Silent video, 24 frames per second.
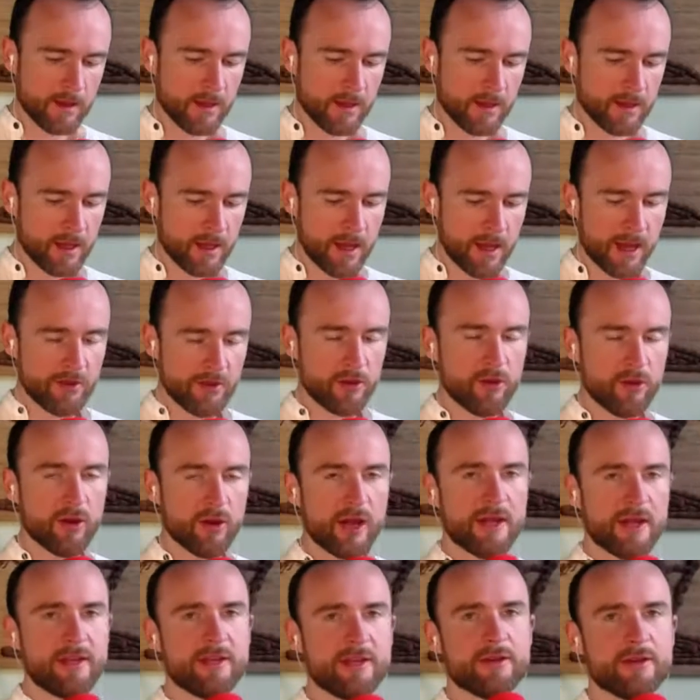And the whole
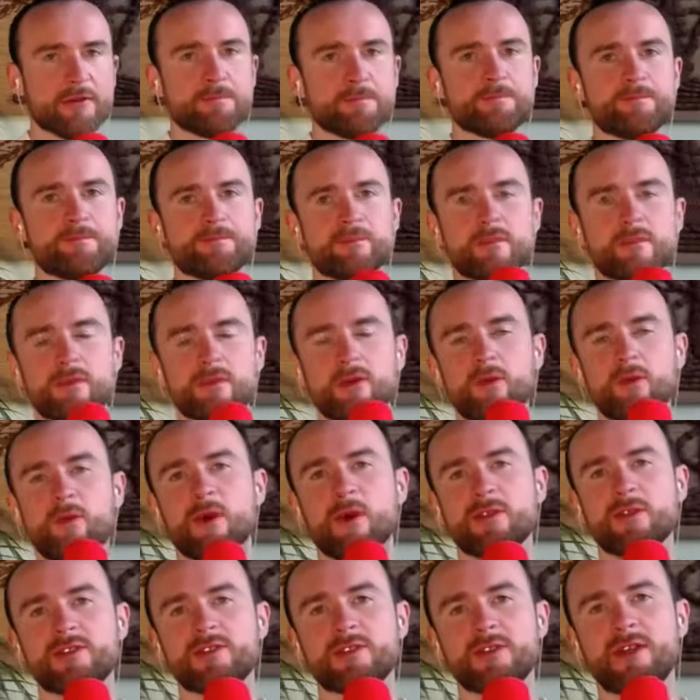idea
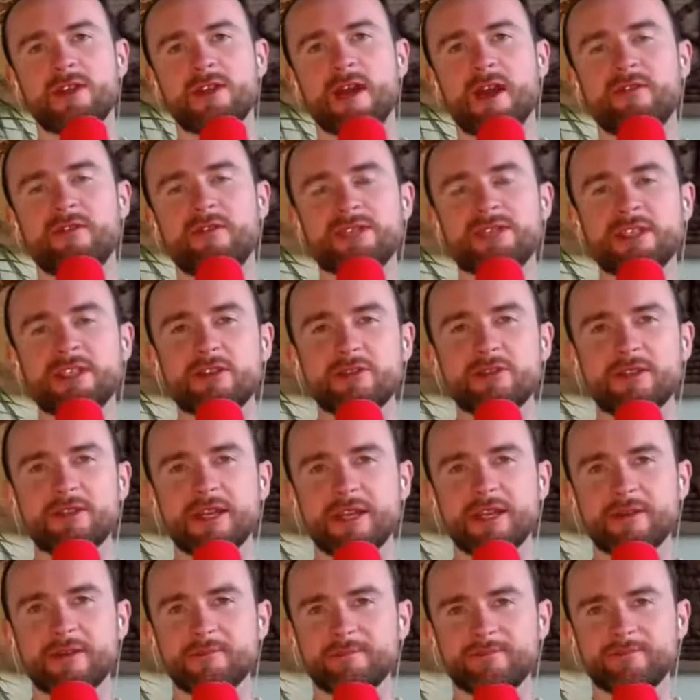was that every single day,
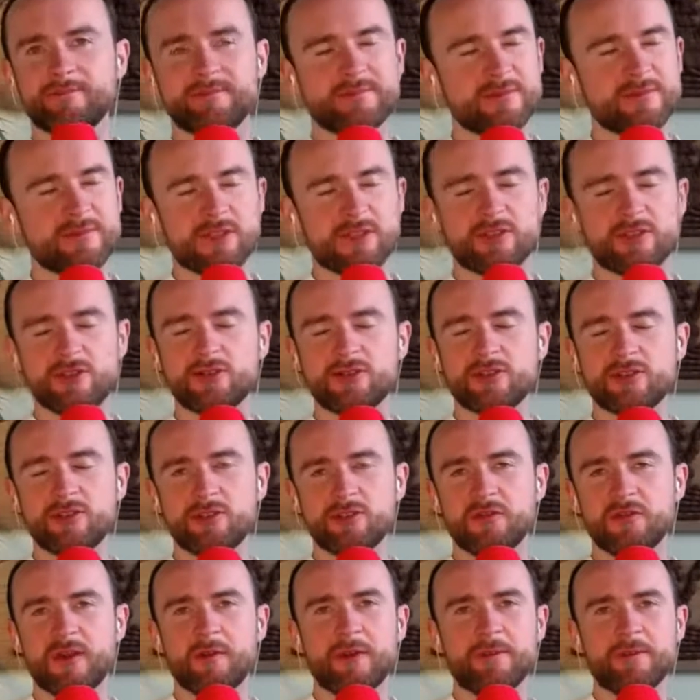there's tons of stuff
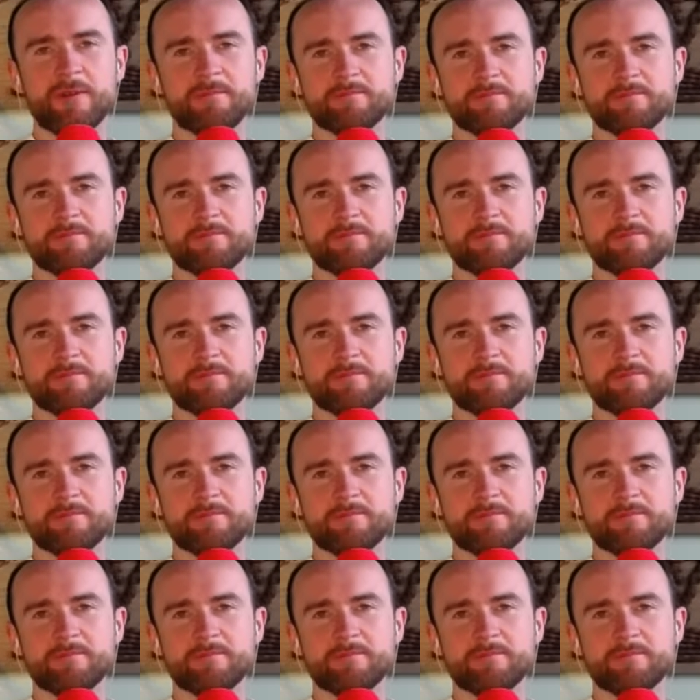happening.